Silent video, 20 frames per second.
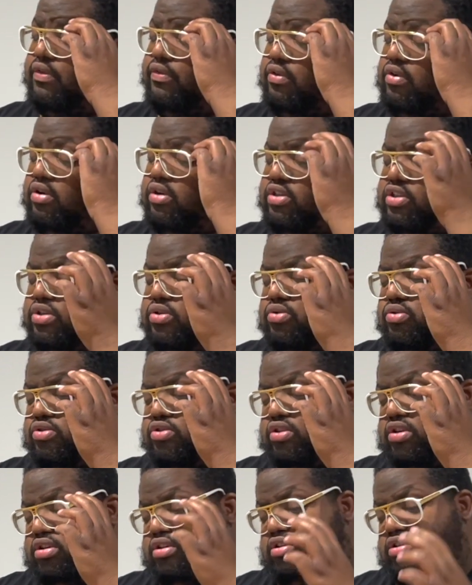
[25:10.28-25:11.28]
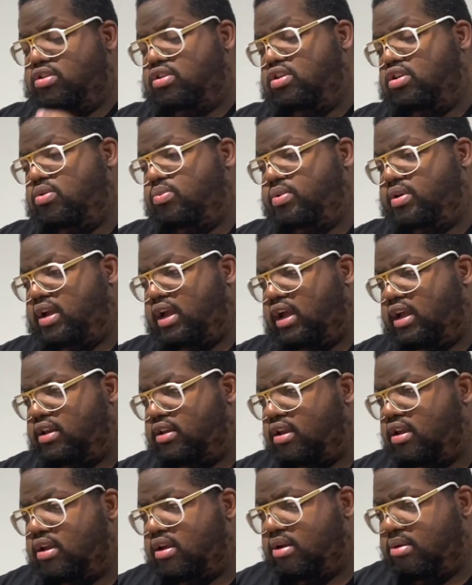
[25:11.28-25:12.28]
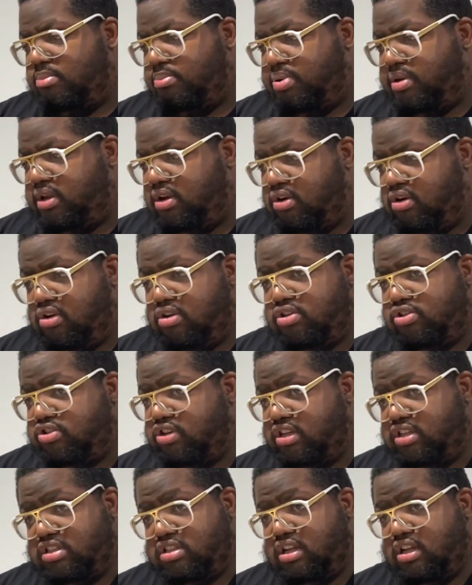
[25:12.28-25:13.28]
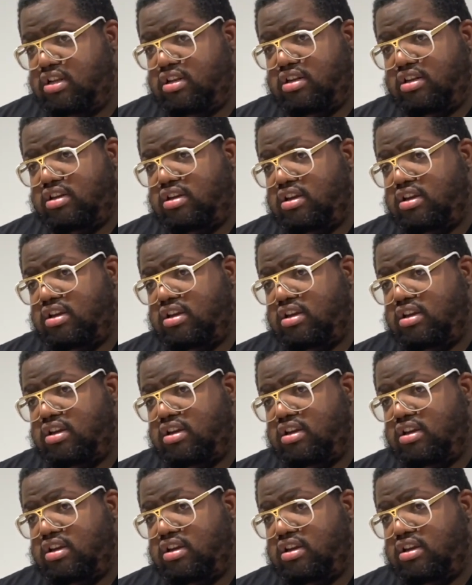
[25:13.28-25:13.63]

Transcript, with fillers: I've got children. You know, we had Peter Andre's son.